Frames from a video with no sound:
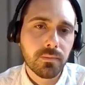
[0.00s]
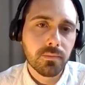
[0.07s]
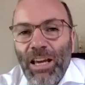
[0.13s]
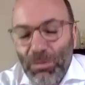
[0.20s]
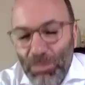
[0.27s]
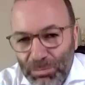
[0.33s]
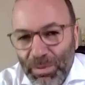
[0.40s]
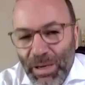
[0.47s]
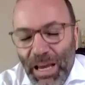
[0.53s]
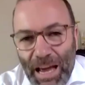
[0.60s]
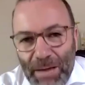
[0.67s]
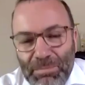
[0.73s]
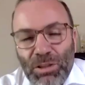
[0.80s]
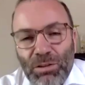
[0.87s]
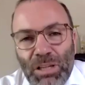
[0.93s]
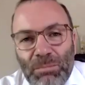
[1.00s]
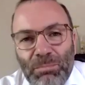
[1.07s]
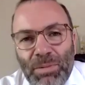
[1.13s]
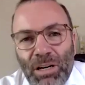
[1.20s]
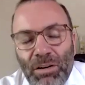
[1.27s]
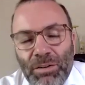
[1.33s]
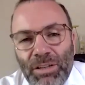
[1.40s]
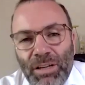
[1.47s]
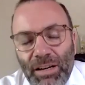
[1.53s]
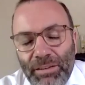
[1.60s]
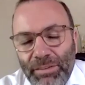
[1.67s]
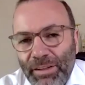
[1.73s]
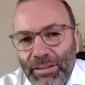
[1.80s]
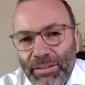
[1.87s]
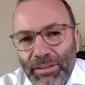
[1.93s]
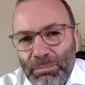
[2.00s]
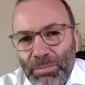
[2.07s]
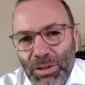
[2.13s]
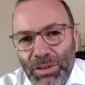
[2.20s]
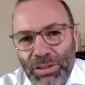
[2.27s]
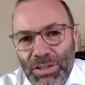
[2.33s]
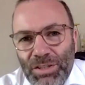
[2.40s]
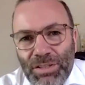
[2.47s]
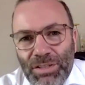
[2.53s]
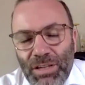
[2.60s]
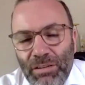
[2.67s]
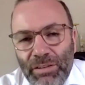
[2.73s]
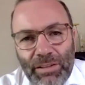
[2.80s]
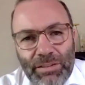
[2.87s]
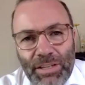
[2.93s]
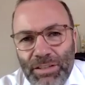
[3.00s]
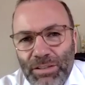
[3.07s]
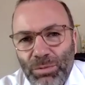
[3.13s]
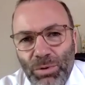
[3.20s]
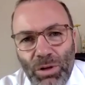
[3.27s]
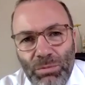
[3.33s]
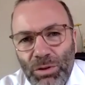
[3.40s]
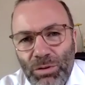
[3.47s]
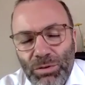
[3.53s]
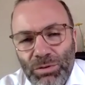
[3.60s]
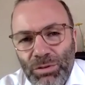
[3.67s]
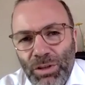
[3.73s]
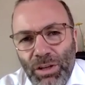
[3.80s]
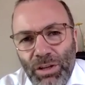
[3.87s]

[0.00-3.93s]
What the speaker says: He would be absolutely proud. I think the politicians after the Second World War